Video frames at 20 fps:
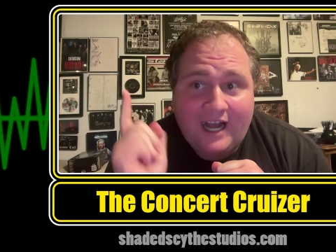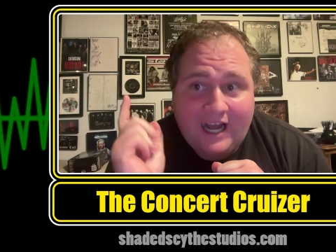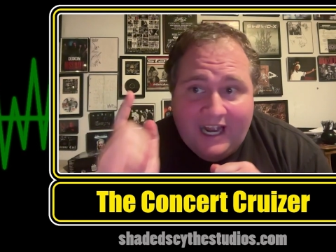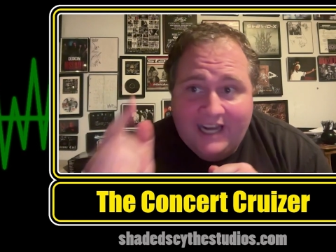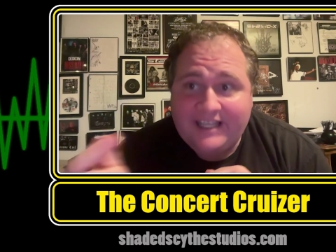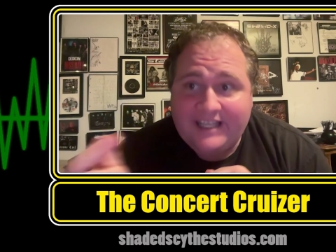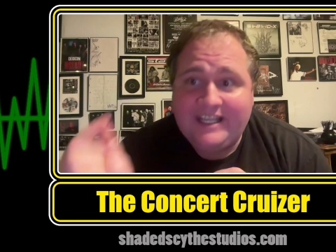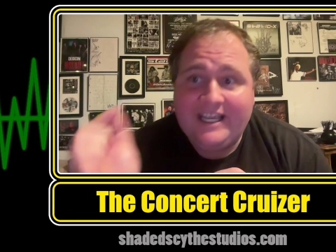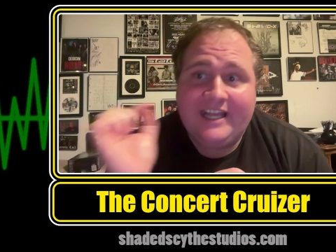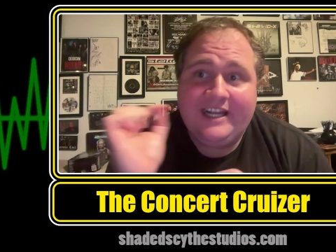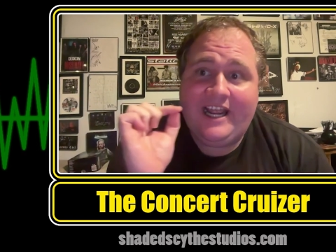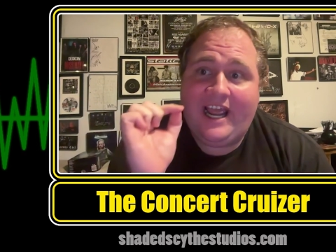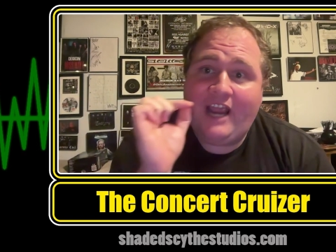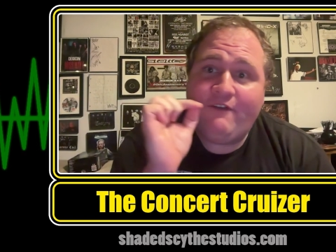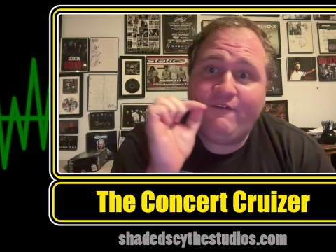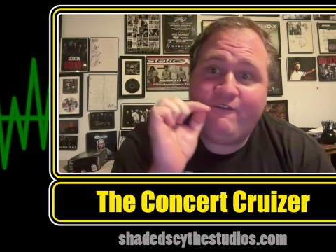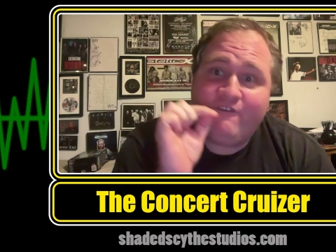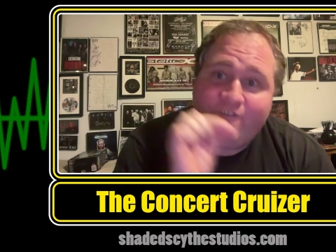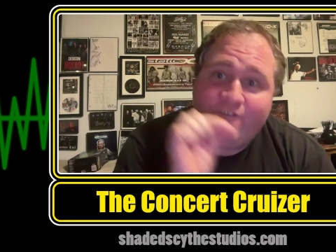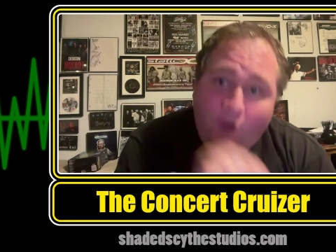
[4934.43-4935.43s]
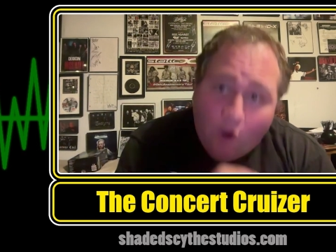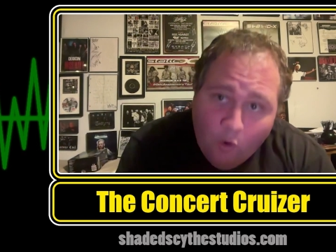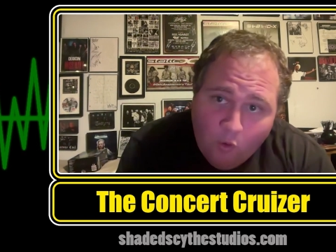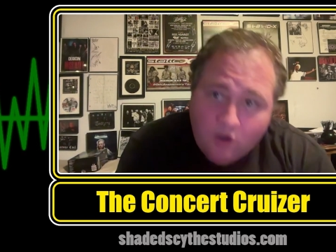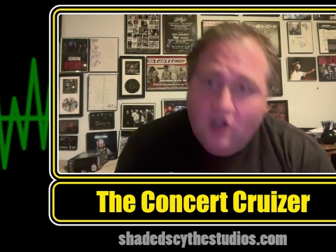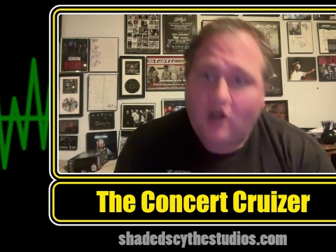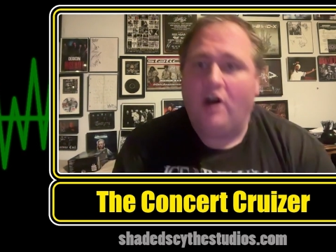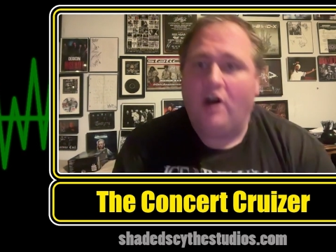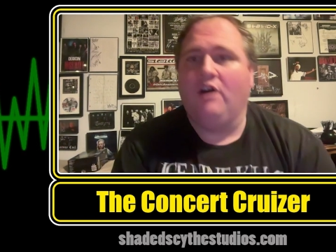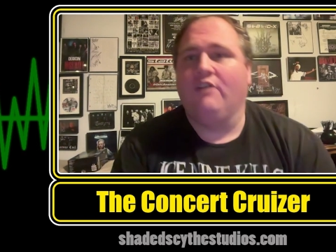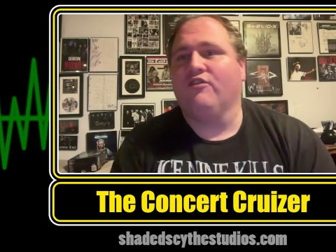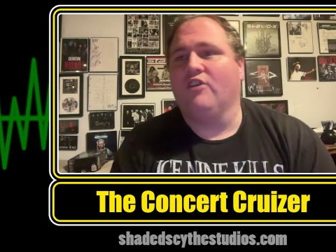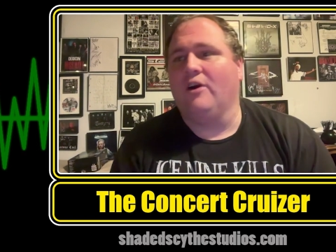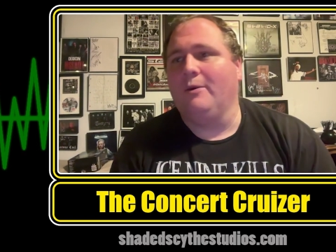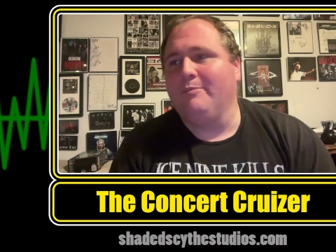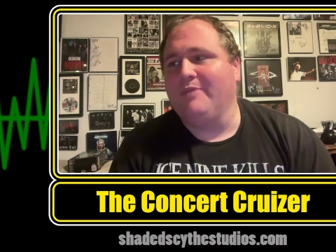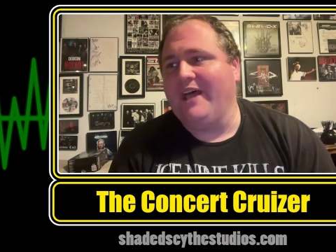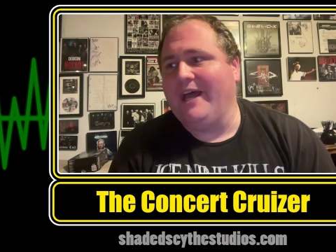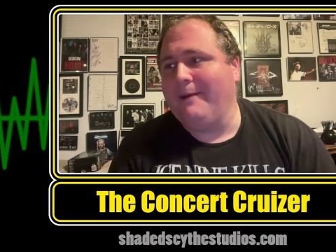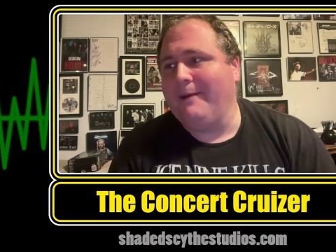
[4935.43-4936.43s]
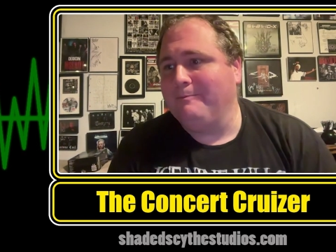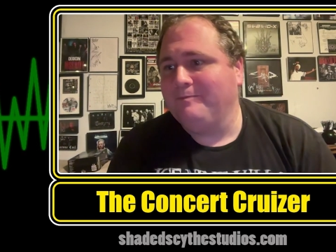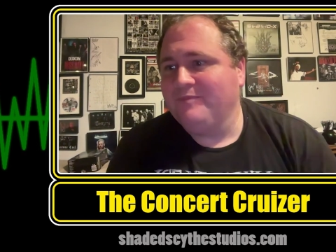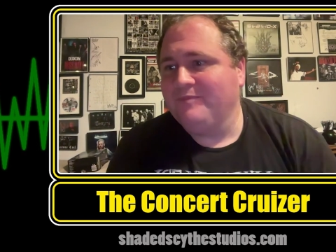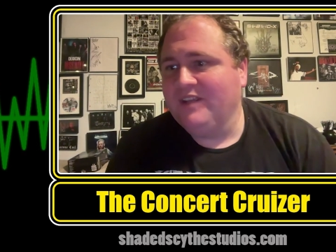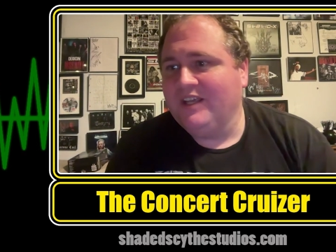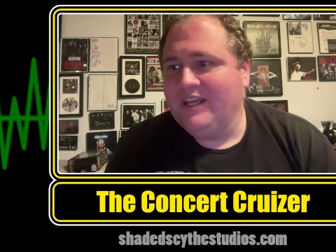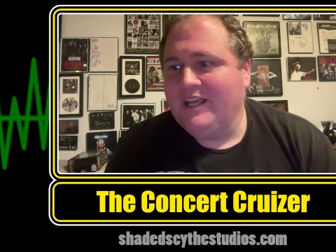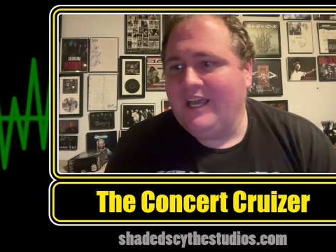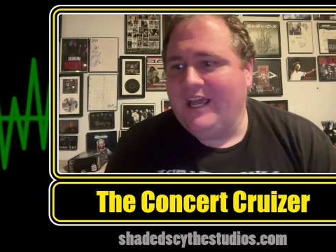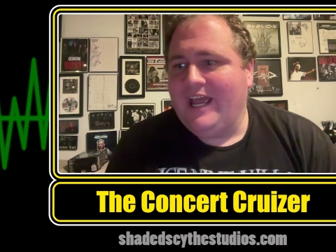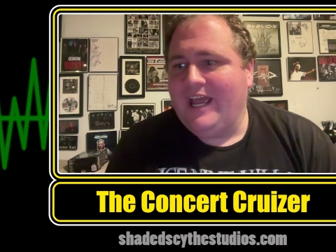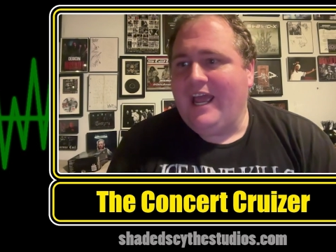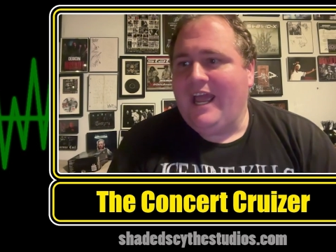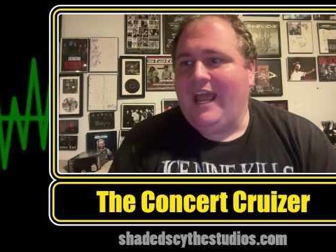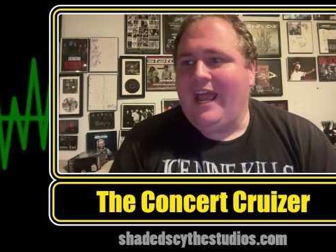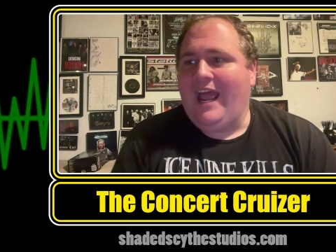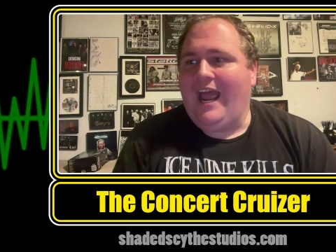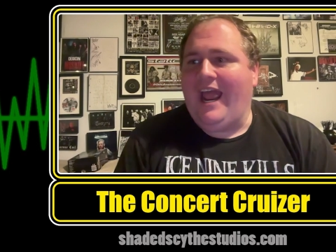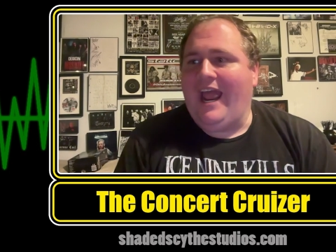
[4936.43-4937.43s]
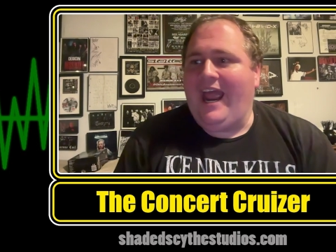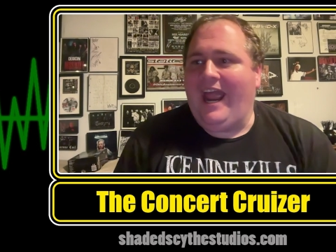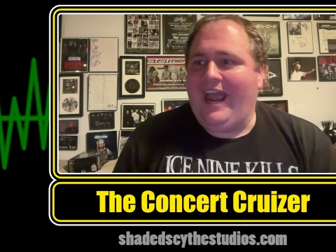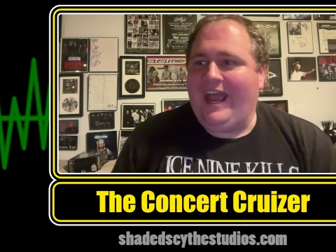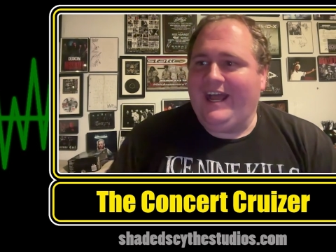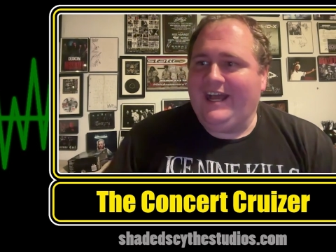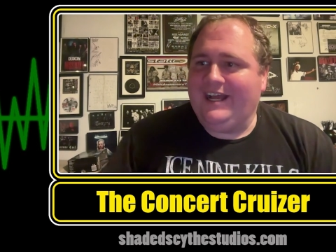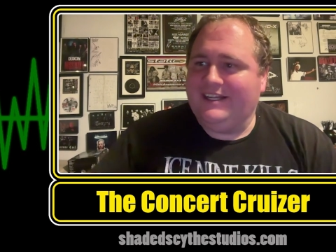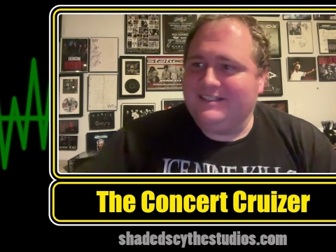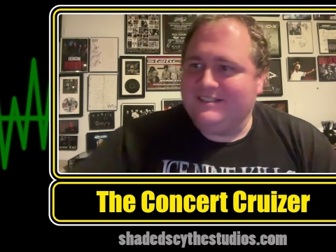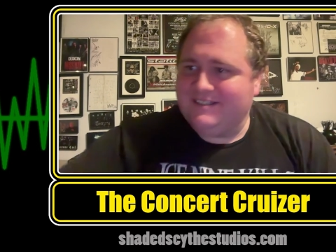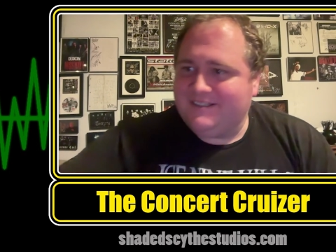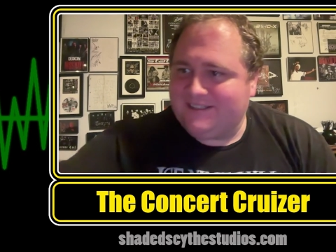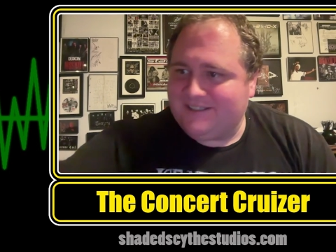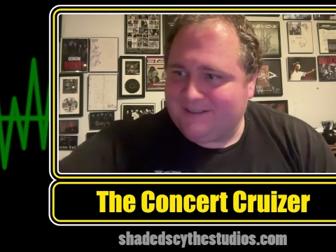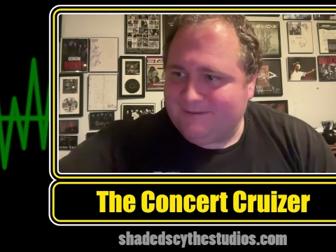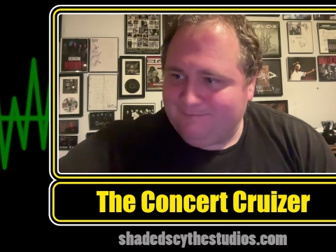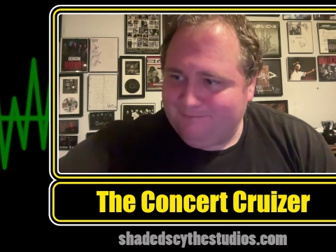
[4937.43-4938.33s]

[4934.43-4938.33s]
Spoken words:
I get a phone call from them, and